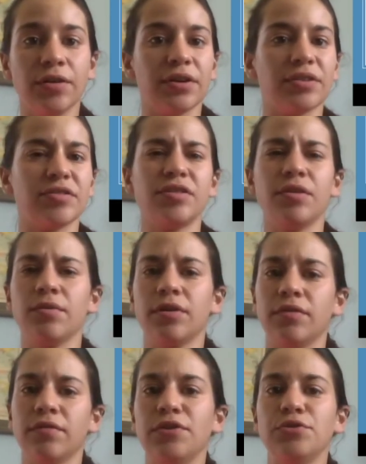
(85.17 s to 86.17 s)
there's no
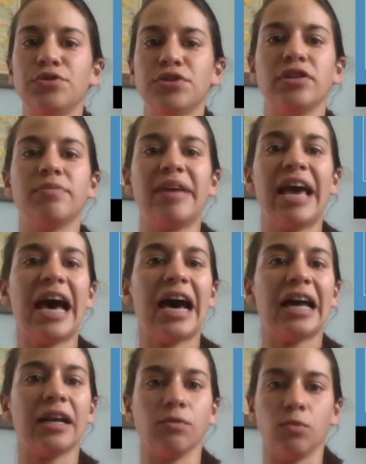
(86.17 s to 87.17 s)
confusion to be
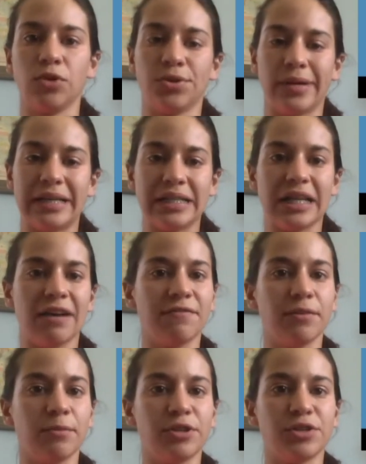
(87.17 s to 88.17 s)
had on which way is left
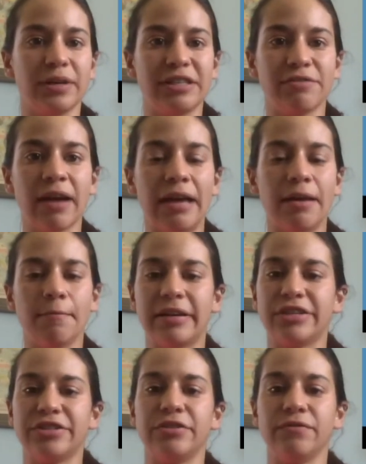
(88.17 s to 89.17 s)
and which way is right
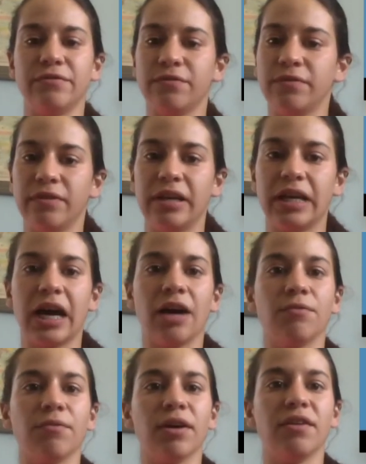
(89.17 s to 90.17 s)
because you've
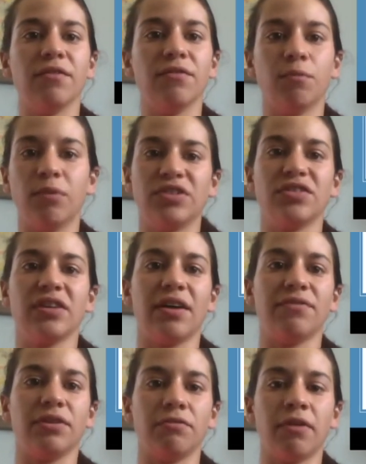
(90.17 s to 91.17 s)
gotten rid of what's
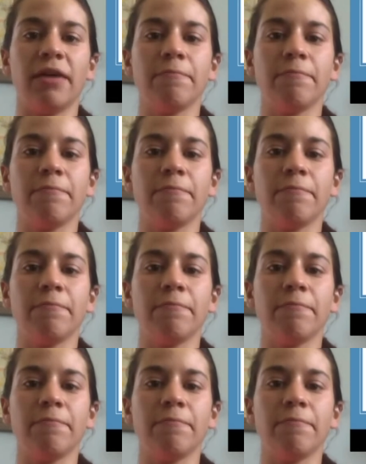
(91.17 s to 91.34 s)
left and right.